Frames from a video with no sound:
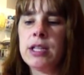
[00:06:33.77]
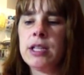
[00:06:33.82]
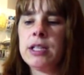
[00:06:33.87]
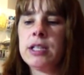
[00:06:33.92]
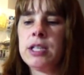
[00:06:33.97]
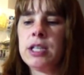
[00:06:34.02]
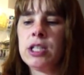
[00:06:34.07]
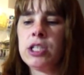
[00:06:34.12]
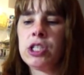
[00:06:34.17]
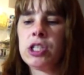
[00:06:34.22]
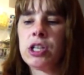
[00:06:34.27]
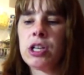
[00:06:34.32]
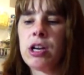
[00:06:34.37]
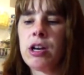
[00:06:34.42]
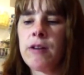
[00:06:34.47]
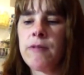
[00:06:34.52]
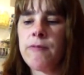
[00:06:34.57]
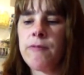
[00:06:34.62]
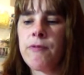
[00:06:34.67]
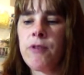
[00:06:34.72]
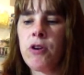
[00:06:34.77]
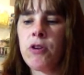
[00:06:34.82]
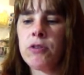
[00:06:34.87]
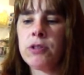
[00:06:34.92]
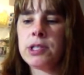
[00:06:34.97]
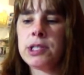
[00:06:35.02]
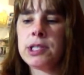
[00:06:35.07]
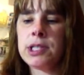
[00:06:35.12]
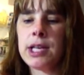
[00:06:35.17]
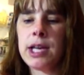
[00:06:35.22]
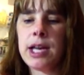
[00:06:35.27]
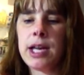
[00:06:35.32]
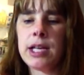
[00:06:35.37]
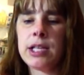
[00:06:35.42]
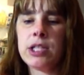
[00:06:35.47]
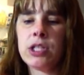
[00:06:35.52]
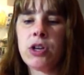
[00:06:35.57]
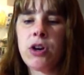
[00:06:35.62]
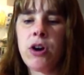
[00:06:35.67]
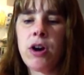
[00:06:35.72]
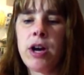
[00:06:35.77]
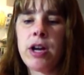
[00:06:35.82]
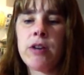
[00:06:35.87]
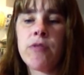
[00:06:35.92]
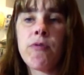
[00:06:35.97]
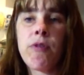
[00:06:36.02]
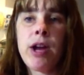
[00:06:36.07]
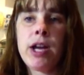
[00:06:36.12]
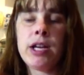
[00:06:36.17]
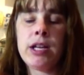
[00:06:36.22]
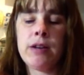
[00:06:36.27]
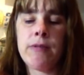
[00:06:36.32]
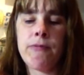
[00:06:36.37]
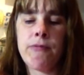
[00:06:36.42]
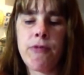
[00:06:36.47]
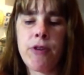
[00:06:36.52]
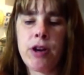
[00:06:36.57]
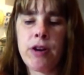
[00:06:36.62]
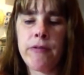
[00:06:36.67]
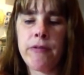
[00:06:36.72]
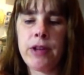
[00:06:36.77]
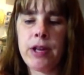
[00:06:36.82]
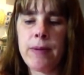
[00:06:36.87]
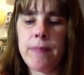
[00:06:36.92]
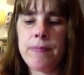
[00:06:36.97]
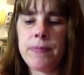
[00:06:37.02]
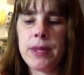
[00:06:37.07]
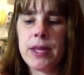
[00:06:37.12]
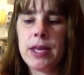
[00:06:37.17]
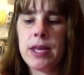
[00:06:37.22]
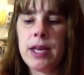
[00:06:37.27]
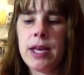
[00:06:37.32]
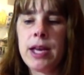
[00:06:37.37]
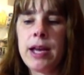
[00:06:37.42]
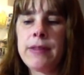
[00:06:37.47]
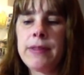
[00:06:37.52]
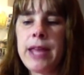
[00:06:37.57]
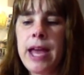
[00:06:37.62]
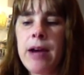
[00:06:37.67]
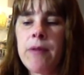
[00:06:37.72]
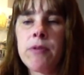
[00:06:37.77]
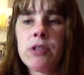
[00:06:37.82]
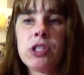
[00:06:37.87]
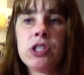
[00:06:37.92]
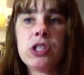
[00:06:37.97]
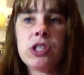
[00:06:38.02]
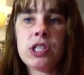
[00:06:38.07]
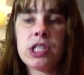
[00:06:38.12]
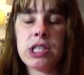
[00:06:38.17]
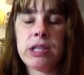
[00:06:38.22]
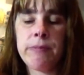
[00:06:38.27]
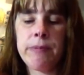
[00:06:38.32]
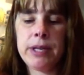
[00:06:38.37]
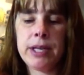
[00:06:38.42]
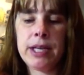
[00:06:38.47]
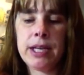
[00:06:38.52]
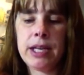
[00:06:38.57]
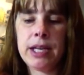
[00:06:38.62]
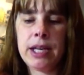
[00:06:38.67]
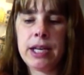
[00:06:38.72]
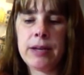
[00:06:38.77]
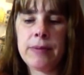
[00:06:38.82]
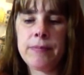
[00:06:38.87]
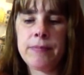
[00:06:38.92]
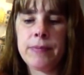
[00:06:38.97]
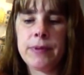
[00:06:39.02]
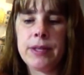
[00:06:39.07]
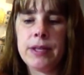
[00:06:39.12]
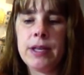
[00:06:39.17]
the teacher convulsed and died right in front of him. And that was just the beginning.